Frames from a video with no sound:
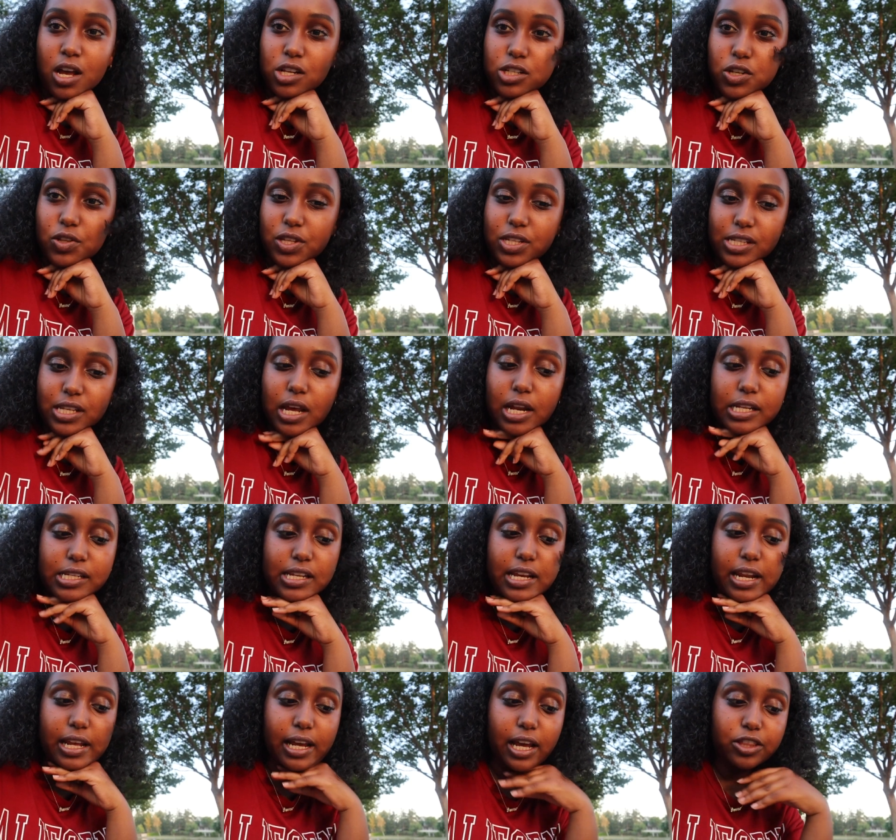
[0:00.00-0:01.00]
So the sun is
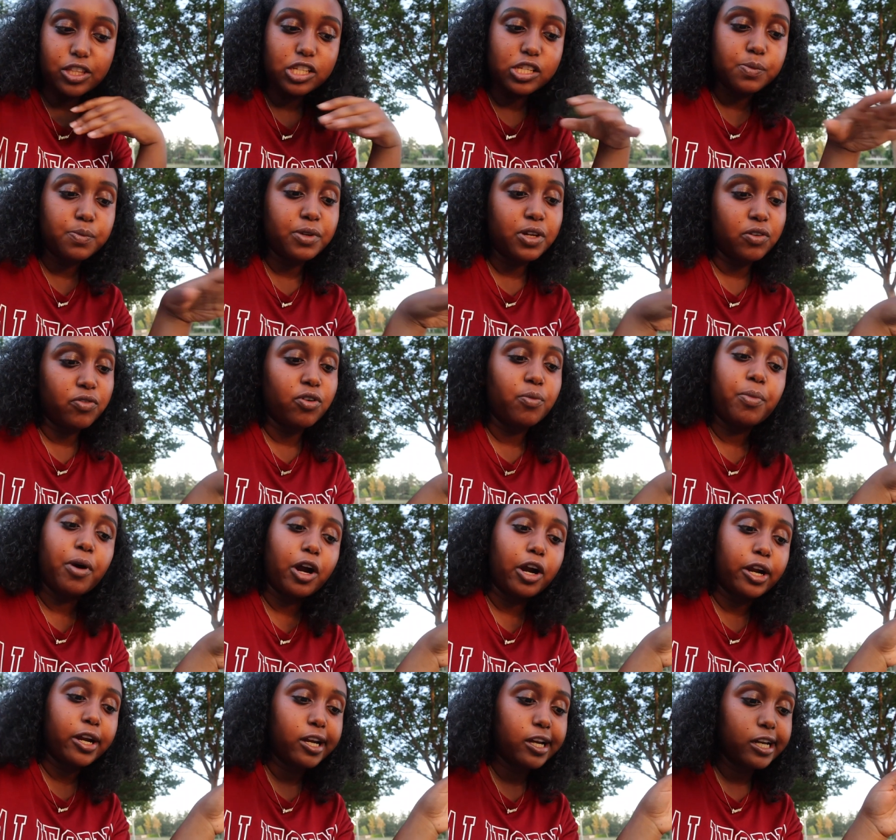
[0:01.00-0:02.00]
setting at this beautiful park.